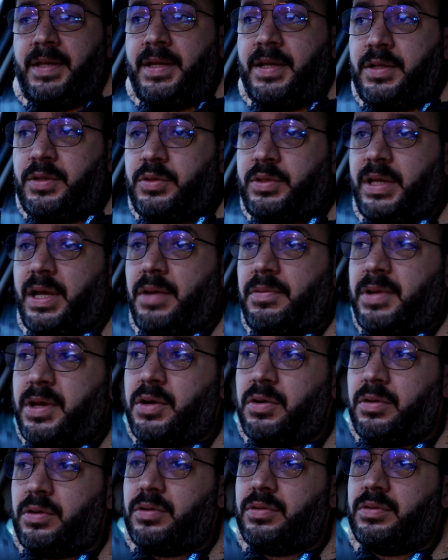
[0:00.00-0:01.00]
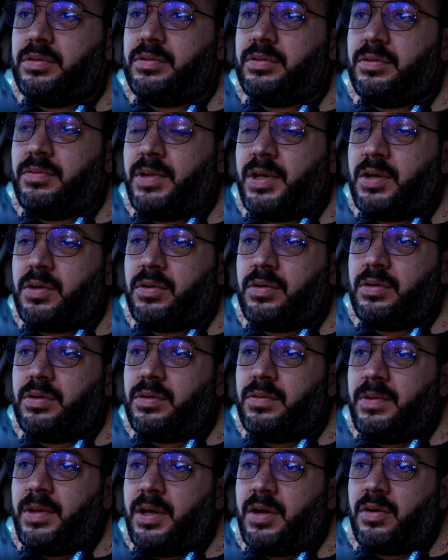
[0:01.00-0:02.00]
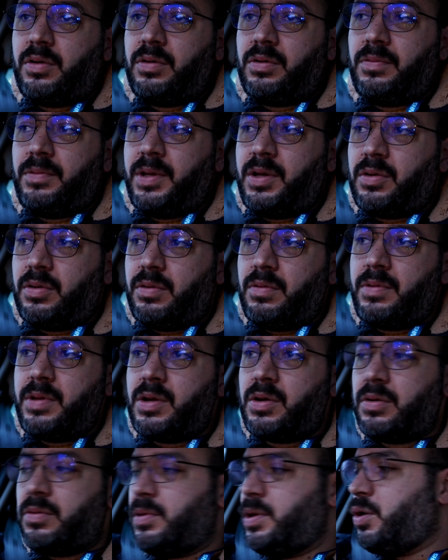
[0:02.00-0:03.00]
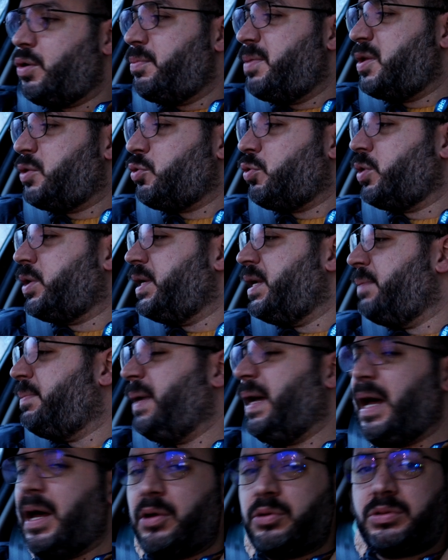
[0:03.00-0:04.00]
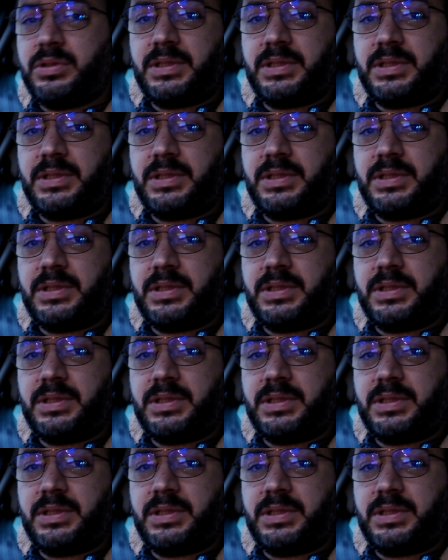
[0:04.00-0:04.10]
today we go we go we go we go we go we gonna be talking about